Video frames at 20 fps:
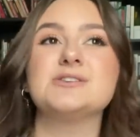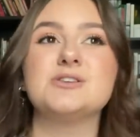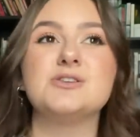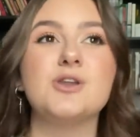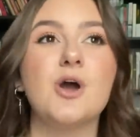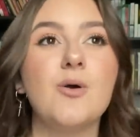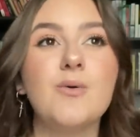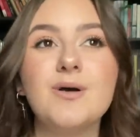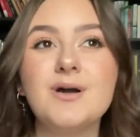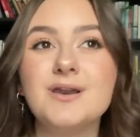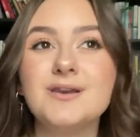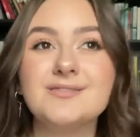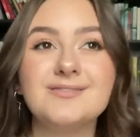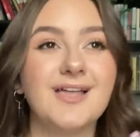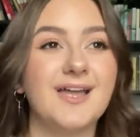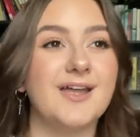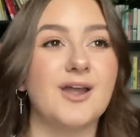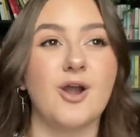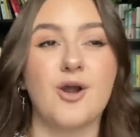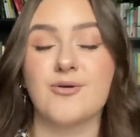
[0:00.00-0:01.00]
no one
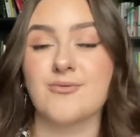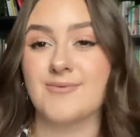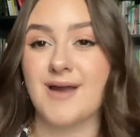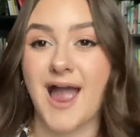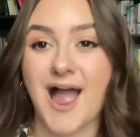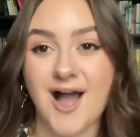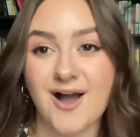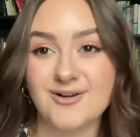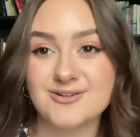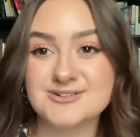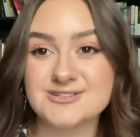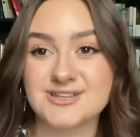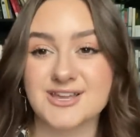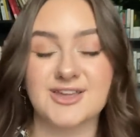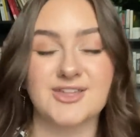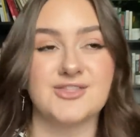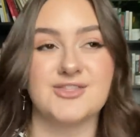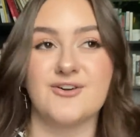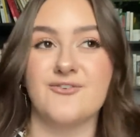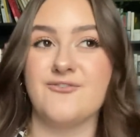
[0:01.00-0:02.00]
like around,
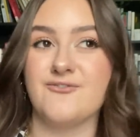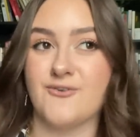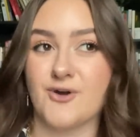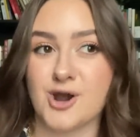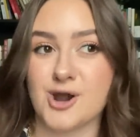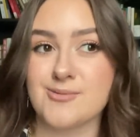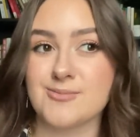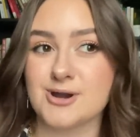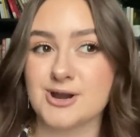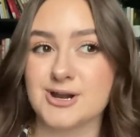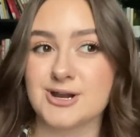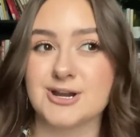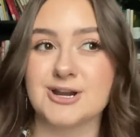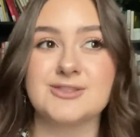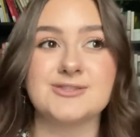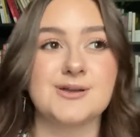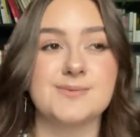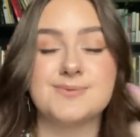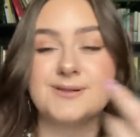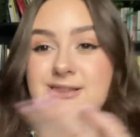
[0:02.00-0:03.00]
like the farmer,
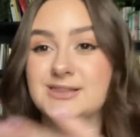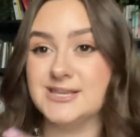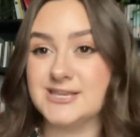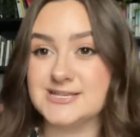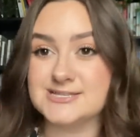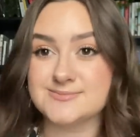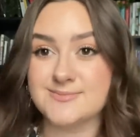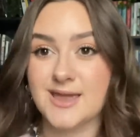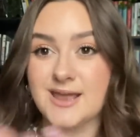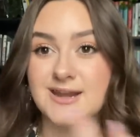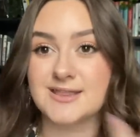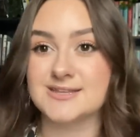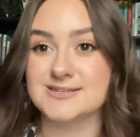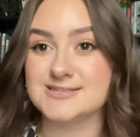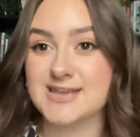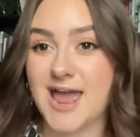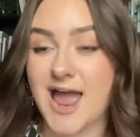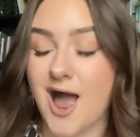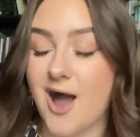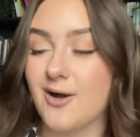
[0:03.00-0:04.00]
the policeman in the
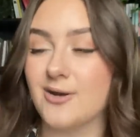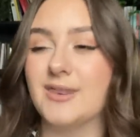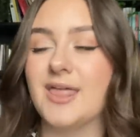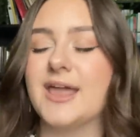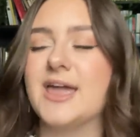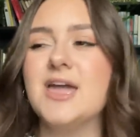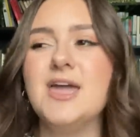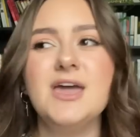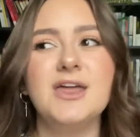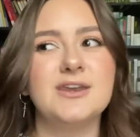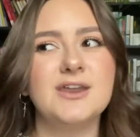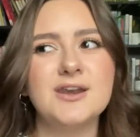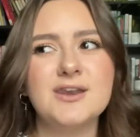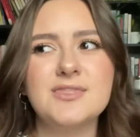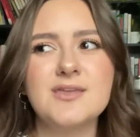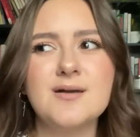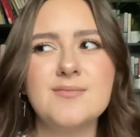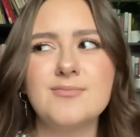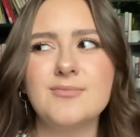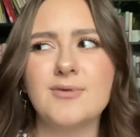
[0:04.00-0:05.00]
town, like none of
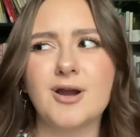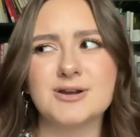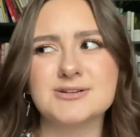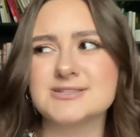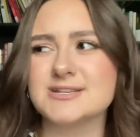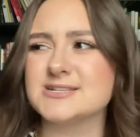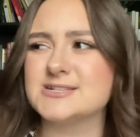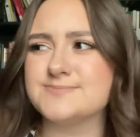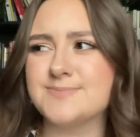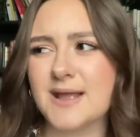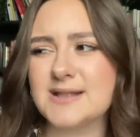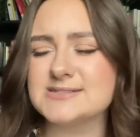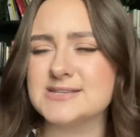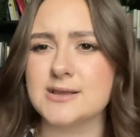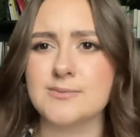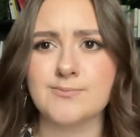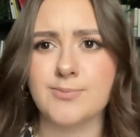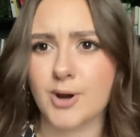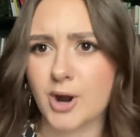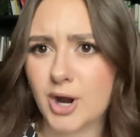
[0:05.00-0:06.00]
them are
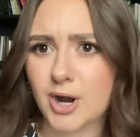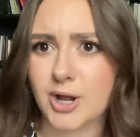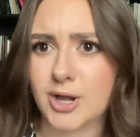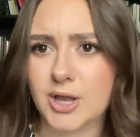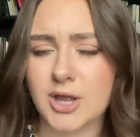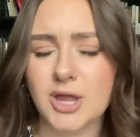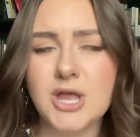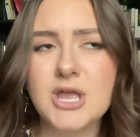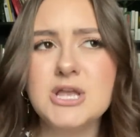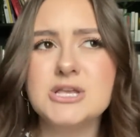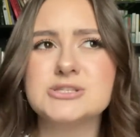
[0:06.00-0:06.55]
suspecting Pearl.